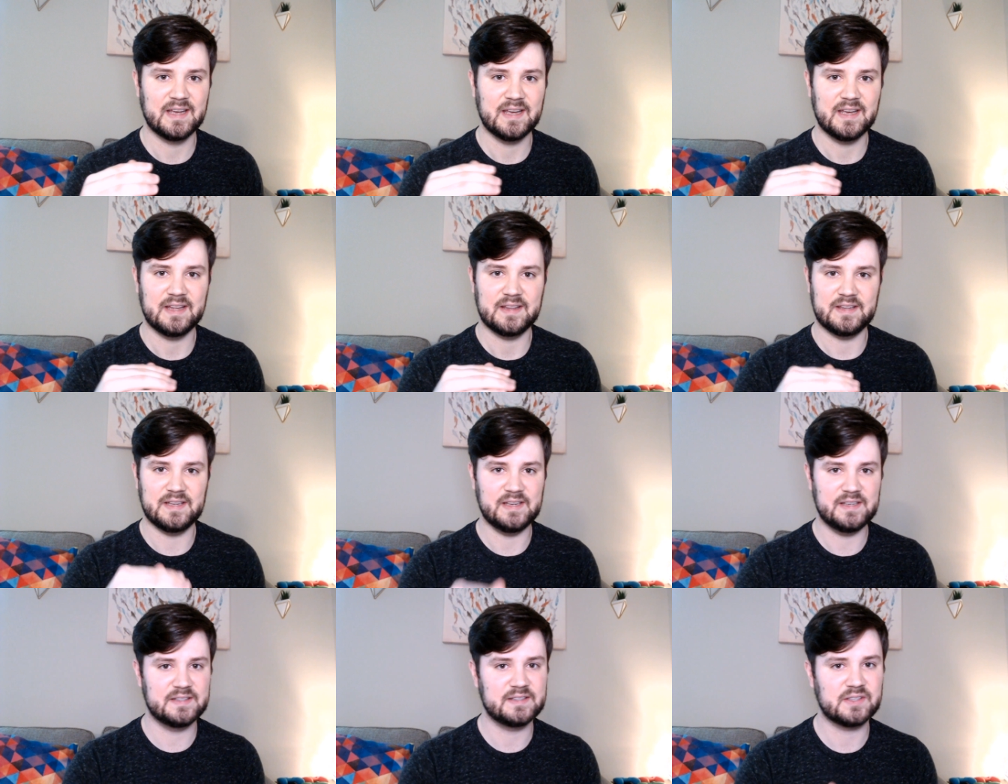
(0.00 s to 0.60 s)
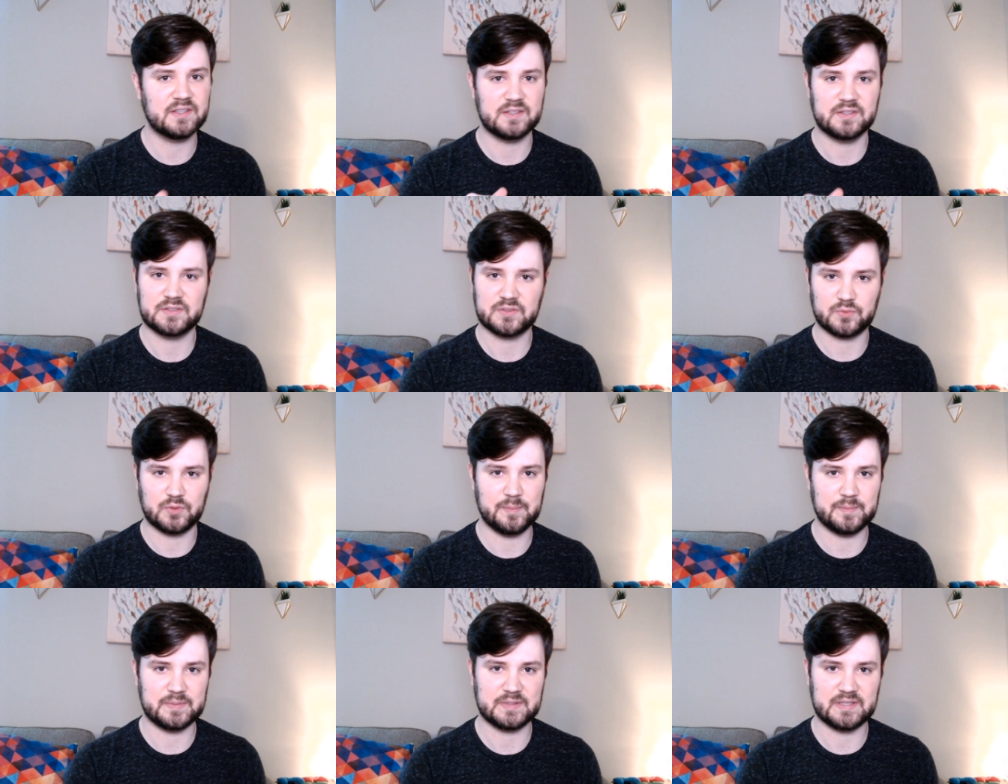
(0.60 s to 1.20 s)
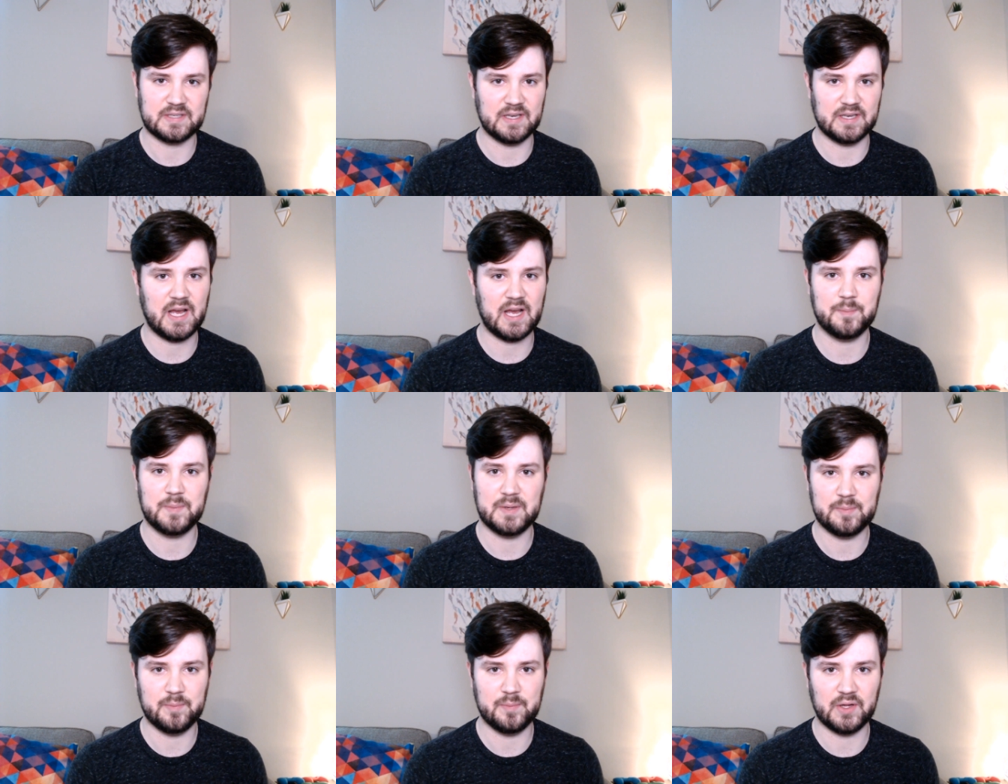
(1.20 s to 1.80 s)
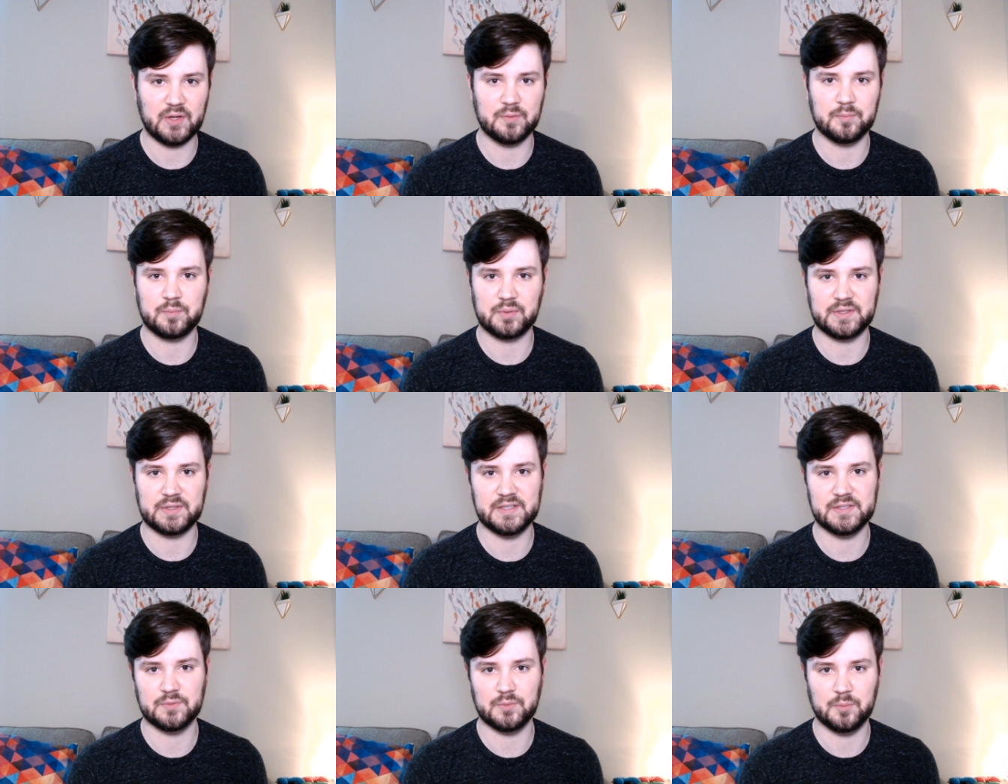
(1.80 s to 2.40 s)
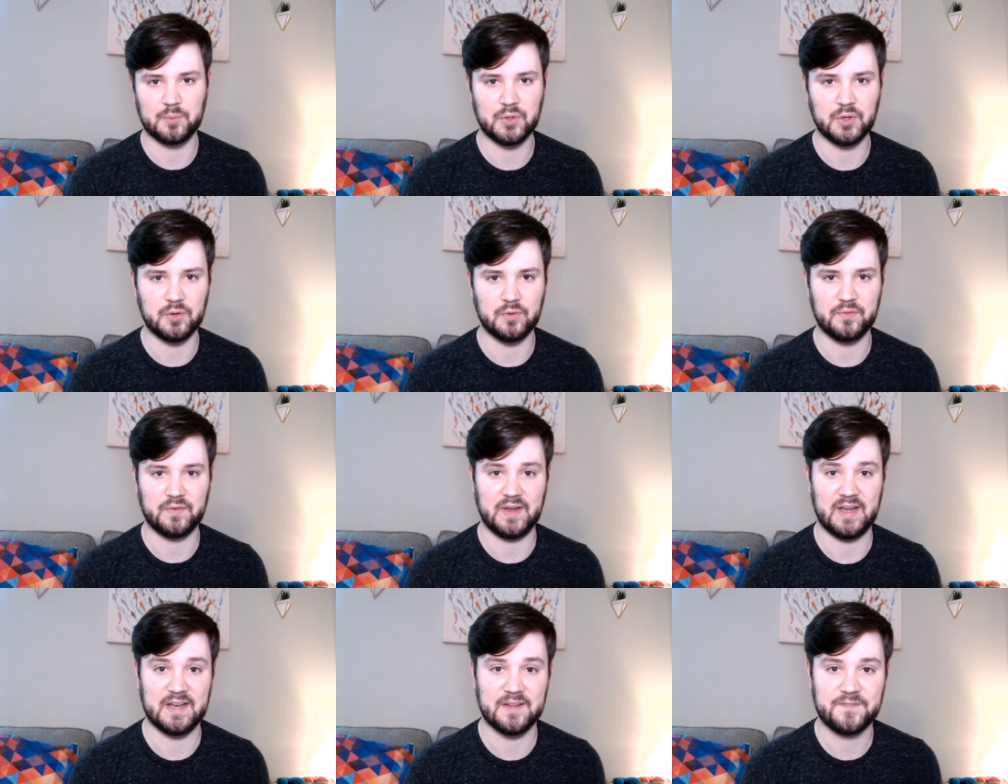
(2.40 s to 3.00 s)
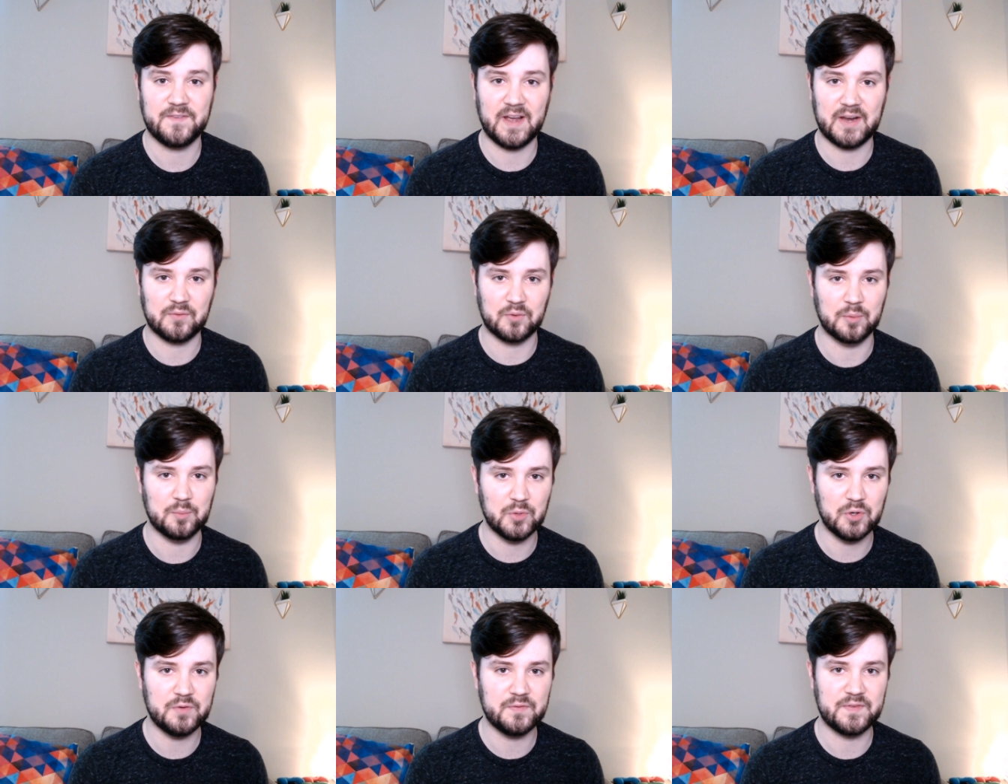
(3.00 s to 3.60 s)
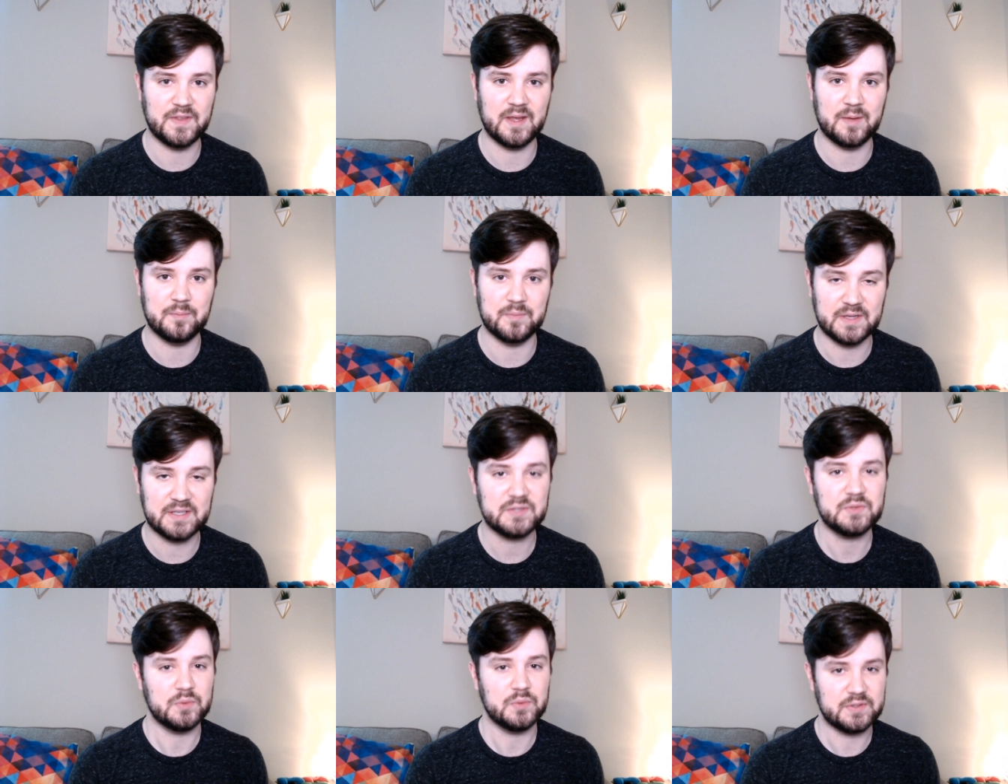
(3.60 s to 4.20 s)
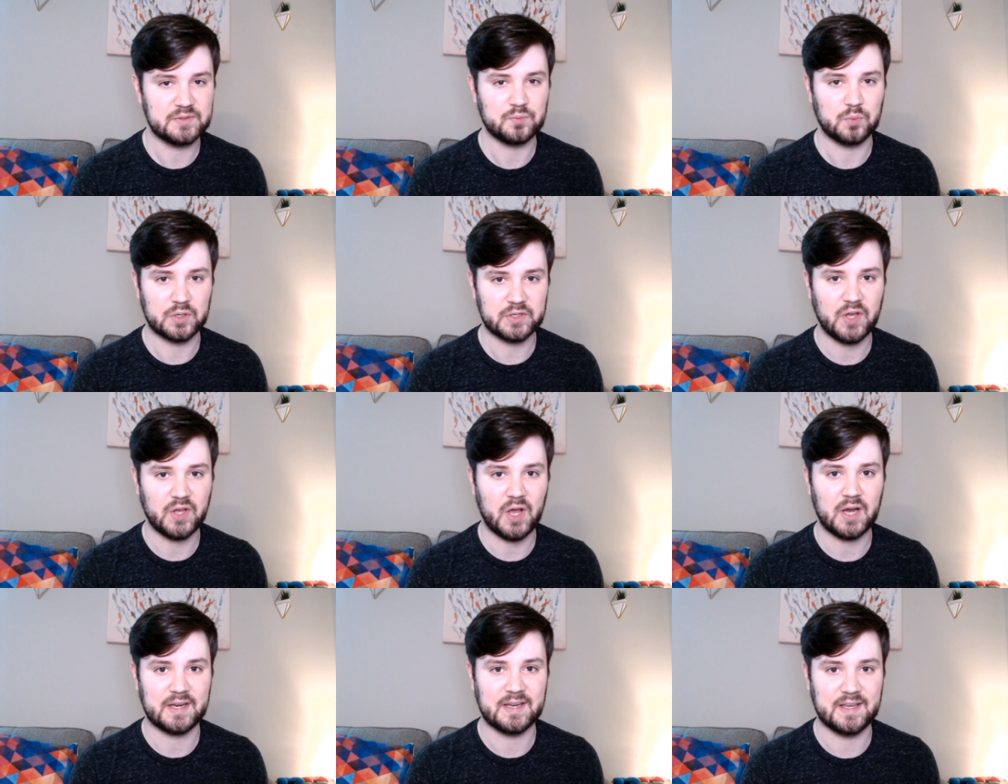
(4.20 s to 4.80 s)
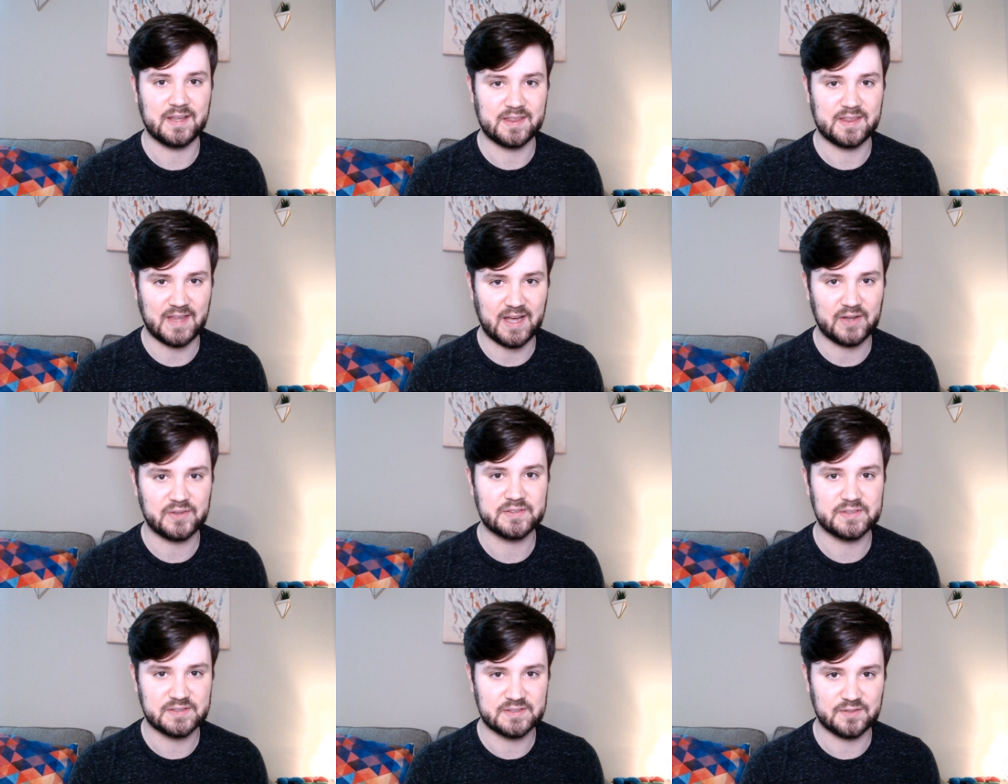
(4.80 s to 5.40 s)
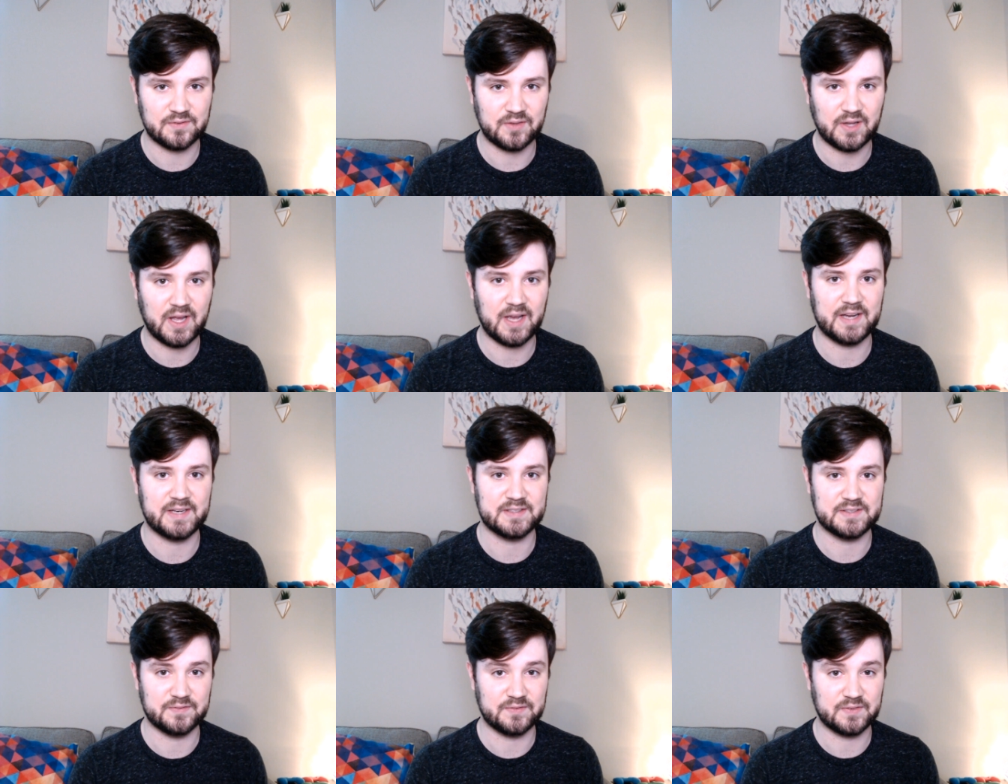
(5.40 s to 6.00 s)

"These scripts cannot be built, please remove." And if I removed them, we're talking thousands of lines of